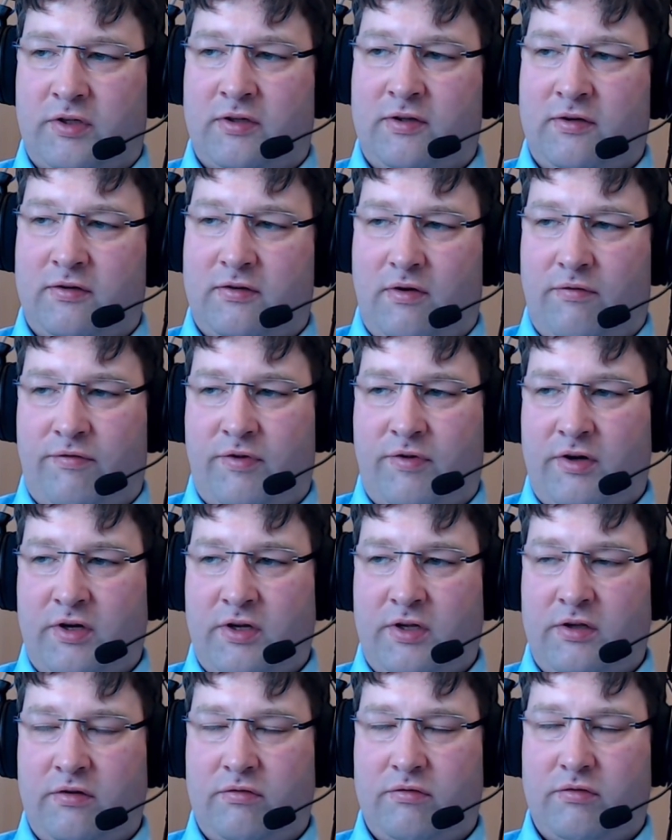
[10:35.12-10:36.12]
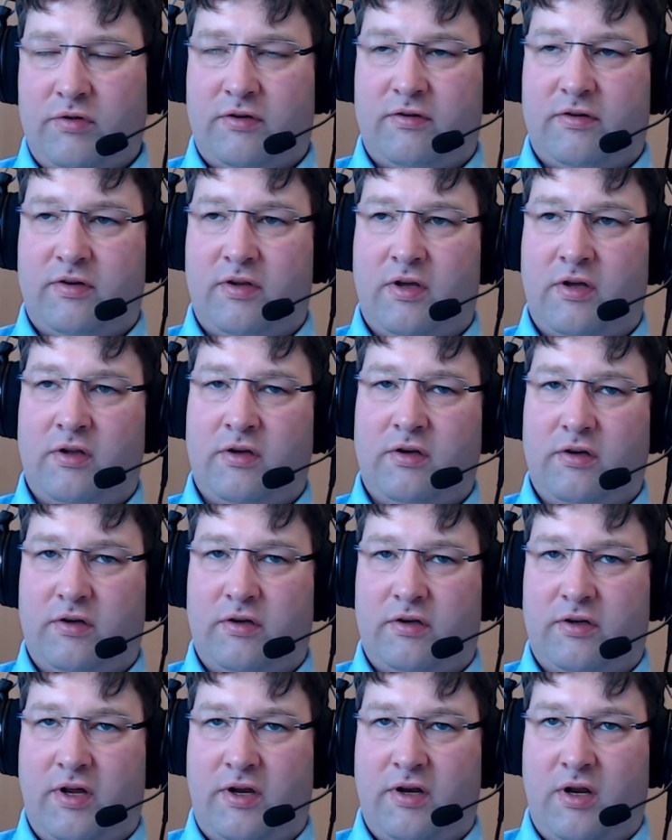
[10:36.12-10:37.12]
This is a very, let's say,
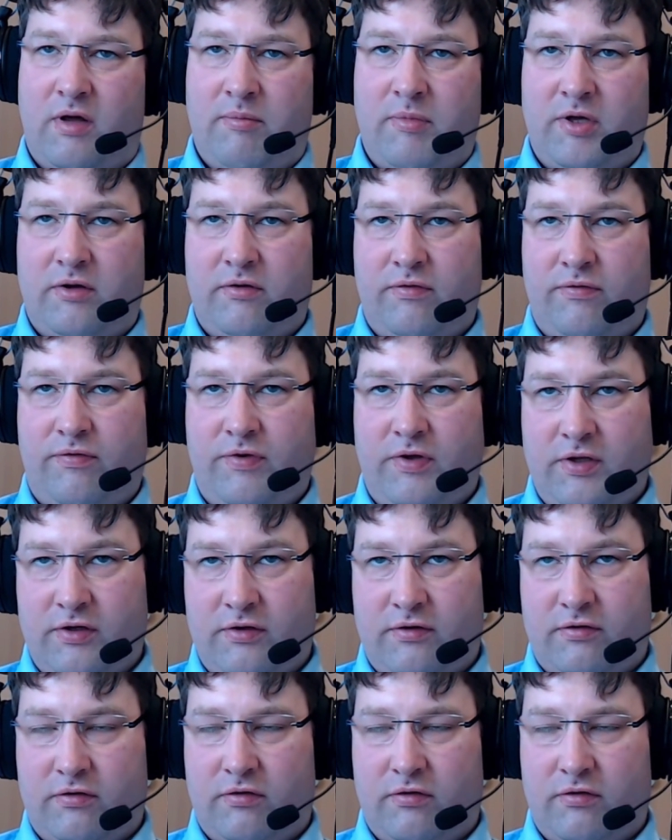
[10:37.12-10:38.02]
dynamic field.